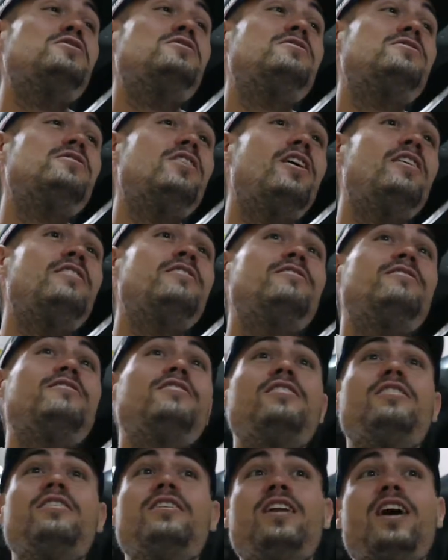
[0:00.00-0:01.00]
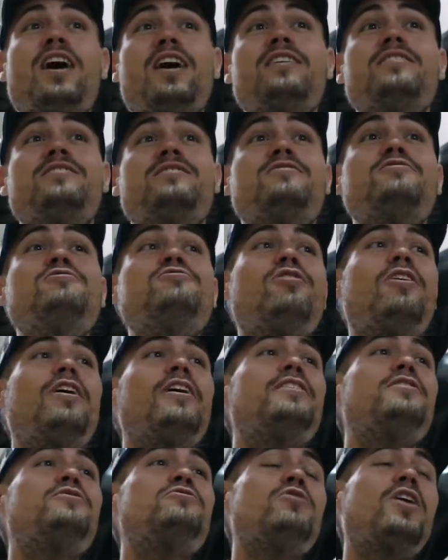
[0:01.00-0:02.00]
Sun, nice
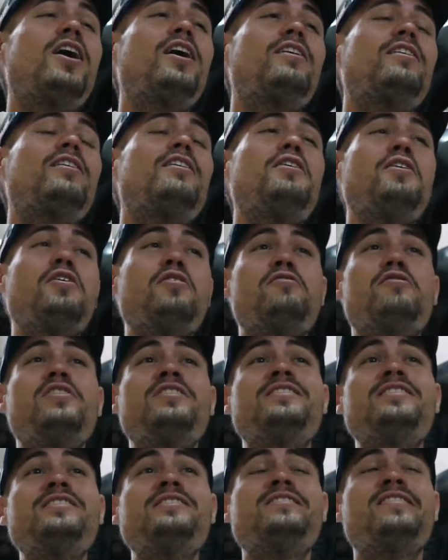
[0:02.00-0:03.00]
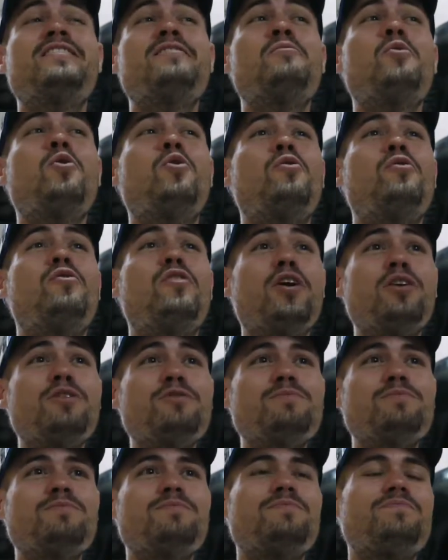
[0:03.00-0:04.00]
dry track. This is more fun.
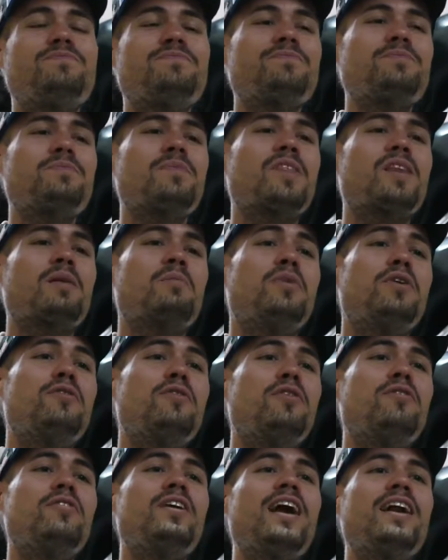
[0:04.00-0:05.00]
But the